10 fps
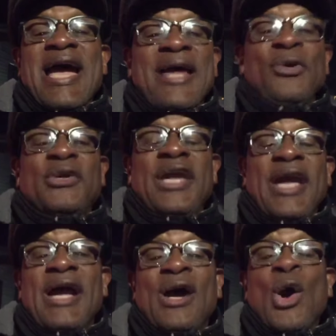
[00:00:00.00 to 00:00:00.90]
I don't
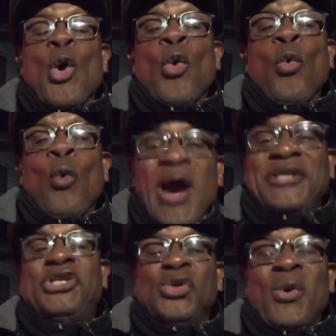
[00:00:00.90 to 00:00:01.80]
care
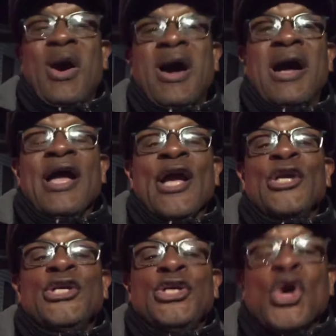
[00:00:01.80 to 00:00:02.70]
what you are,
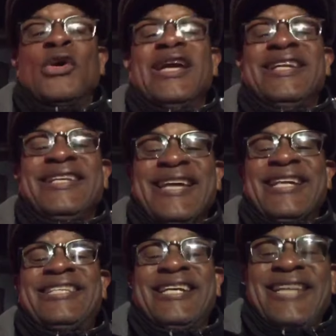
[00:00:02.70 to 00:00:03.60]
you can
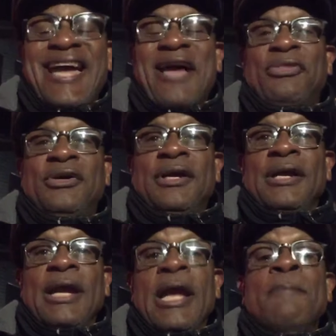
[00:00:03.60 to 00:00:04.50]
get together
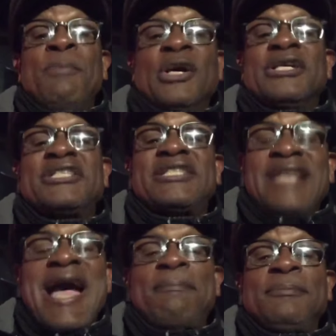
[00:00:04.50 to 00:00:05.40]
and put a
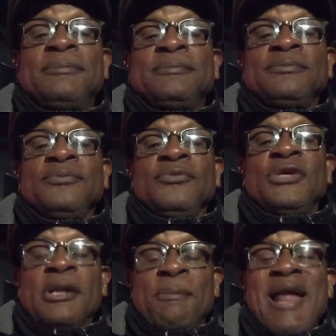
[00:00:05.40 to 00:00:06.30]
stop
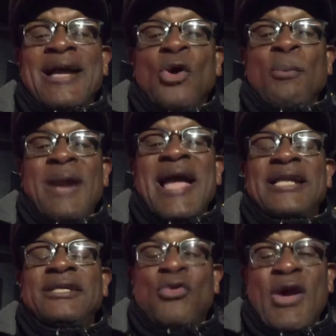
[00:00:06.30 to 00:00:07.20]
to the
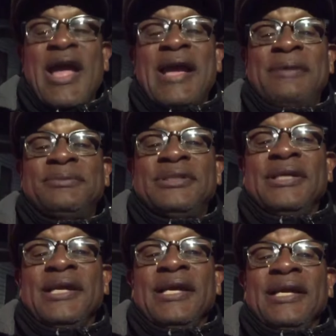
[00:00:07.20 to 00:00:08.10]
black-on-black crimes
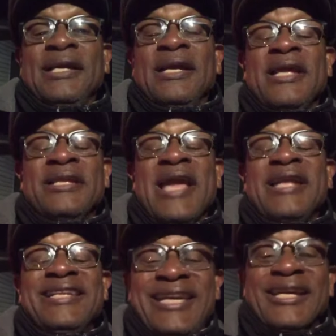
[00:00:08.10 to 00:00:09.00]

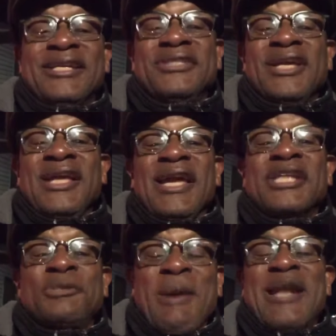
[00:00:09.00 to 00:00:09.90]
and killings
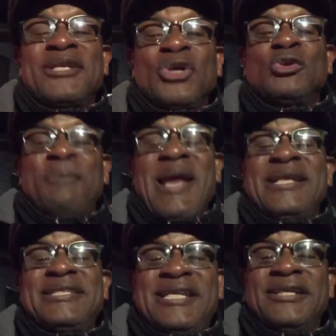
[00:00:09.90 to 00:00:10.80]
and the
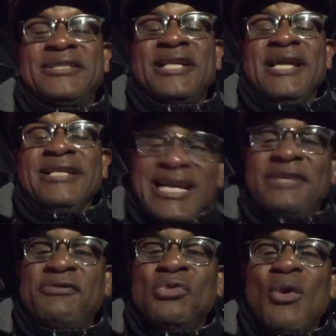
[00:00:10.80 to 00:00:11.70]
Spanish-on-Spanish killings.
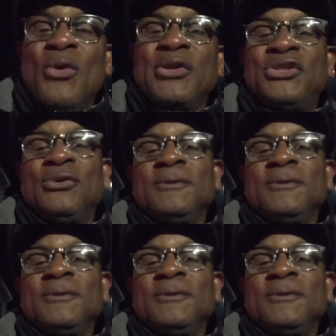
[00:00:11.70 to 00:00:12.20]
That's if you wanted to.